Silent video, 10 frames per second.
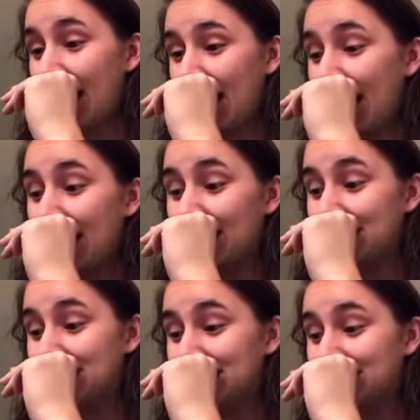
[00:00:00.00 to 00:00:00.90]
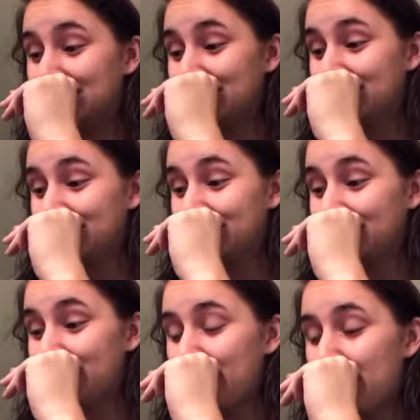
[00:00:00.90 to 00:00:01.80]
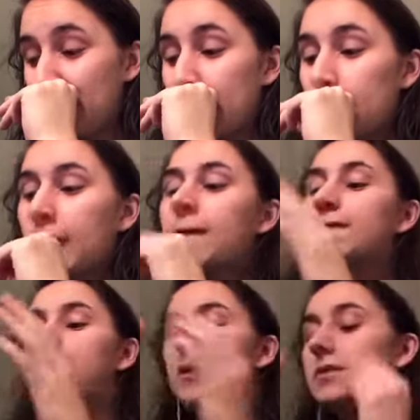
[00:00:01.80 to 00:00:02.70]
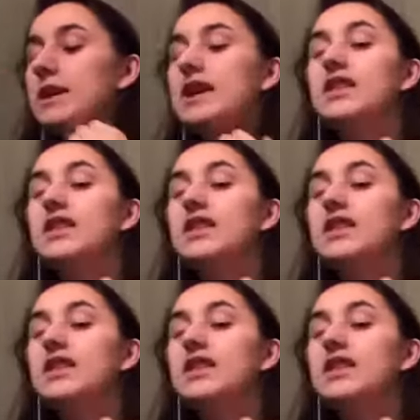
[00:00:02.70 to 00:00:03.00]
And for me,